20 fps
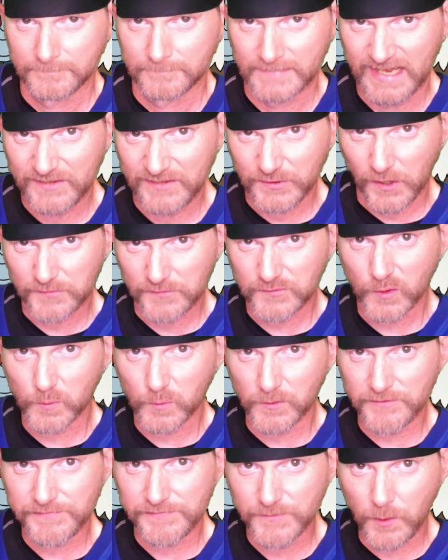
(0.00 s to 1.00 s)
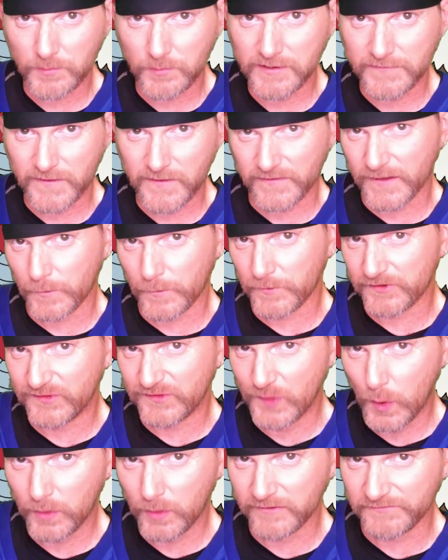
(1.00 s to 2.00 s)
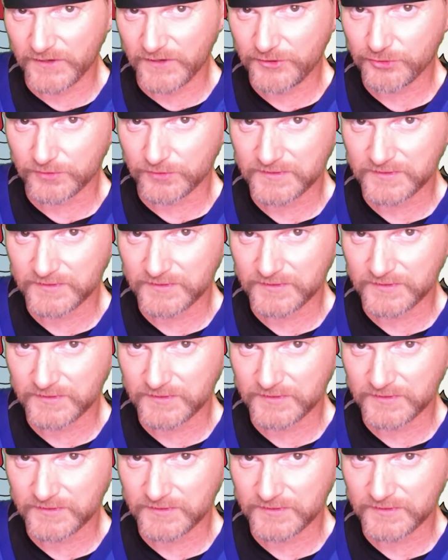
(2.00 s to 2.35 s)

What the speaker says: It's also worth noting that there was no official